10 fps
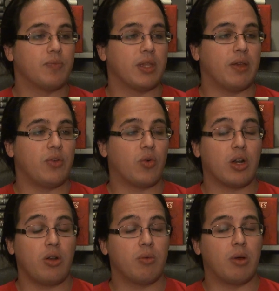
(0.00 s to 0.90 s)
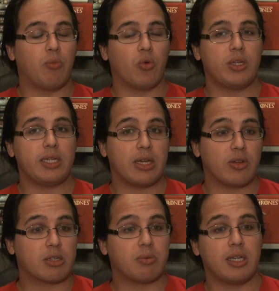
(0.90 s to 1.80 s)
If you want a more detailed
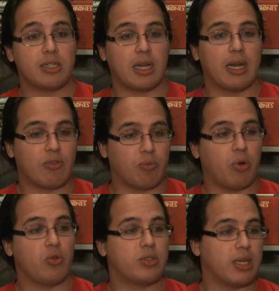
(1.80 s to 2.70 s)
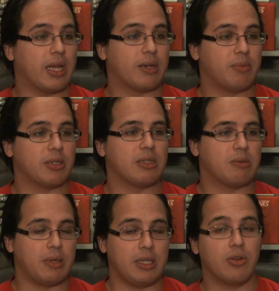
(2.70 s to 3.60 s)
explanation, I'd have to post that because it's
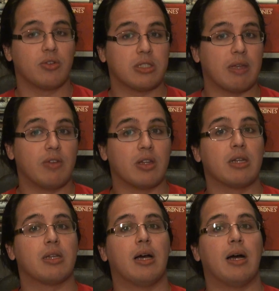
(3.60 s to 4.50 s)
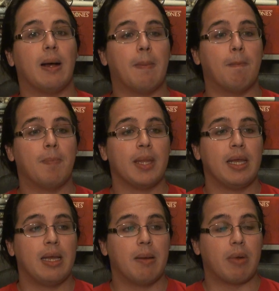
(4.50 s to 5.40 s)
been years since I've done it.
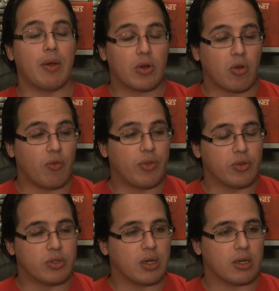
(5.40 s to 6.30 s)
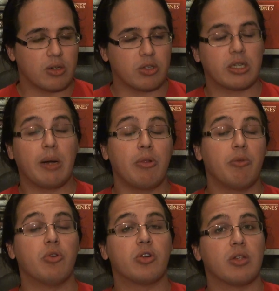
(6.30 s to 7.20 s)
But I recall there's a couple of
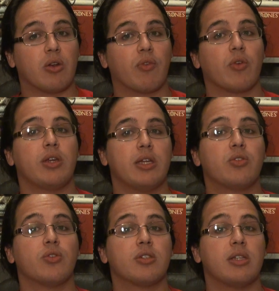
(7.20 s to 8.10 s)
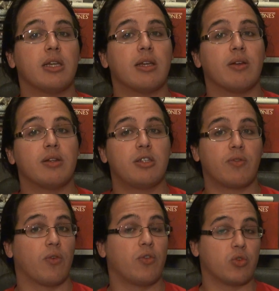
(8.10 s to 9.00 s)
books that are very interesting, just
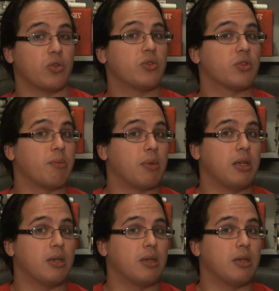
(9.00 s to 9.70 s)
for those who are interested in